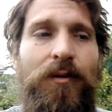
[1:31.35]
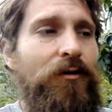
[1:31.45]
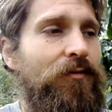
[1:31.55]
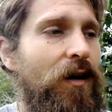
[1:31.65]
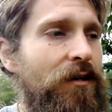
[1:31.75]

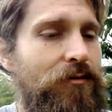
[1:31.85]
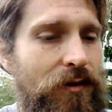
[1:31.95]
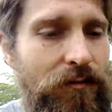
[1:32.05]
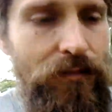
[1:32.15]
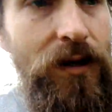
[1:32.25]
beautiful ice
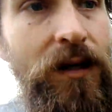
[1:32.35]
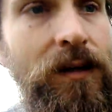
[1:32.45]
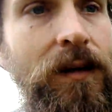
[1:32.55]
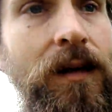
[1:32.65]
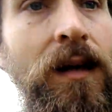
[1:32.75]
cream
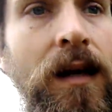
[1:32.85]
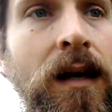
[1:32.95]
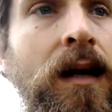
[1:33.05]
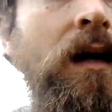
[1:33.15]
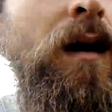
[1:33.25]
bean,
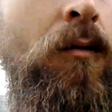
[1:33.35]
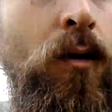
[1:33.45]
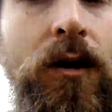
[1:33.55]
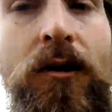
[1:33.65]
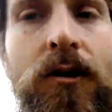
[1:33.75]
I
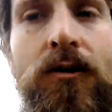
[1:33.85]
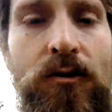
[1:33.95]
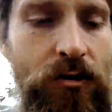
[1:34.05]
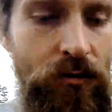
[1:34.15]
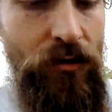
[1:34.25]
want to
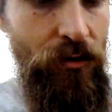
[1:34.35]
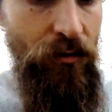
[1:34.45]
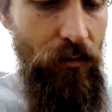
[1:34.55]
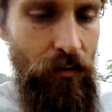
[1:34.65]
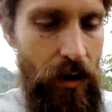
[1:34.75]
introduce you
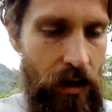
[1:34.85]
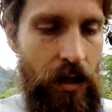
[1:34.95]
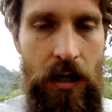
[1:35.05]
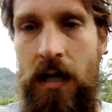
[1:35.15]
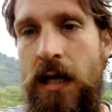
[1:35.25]
to,
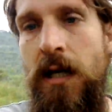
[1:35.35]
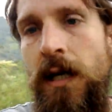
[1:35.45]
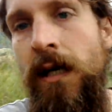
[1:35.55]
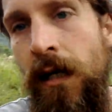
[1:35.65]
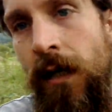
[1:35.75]

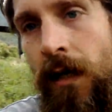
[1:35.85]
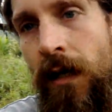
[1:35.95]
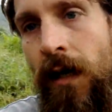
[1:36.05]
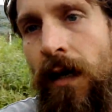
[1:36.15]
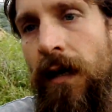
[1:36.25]

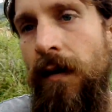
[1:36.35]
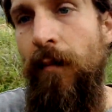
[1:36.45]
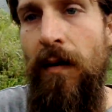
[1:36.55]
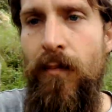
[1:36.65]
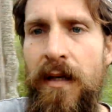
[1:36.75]
it
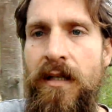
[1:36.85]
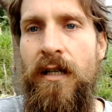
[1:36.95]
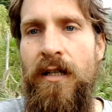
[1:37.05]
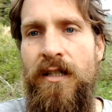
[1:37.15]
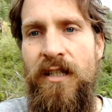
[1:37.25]
might be
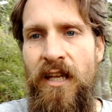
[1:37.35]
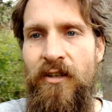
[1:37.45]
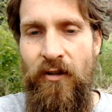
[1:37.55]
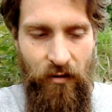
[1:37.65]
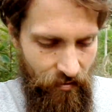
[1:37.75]

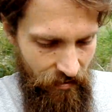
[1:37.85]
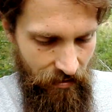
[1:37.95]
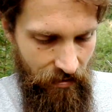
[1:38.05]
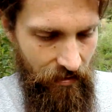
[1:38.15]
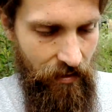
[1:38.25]
considered
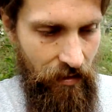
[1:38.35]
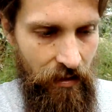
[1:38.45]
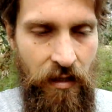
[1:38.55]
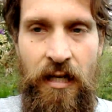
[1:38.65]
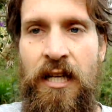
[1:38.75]

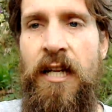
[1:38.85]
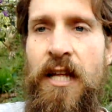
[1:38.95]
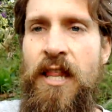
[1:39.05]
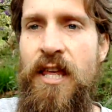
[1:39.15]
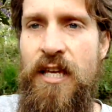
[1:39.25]

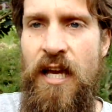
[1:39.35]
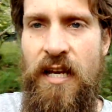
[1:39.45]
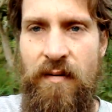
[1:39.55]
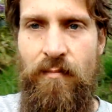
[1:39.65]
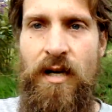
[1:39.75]
the
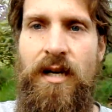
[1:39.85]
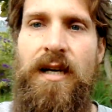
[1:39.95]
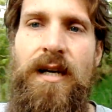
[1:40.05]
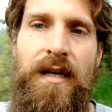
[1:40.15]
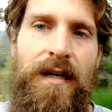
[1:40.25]

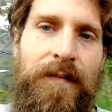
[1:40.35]
enemy.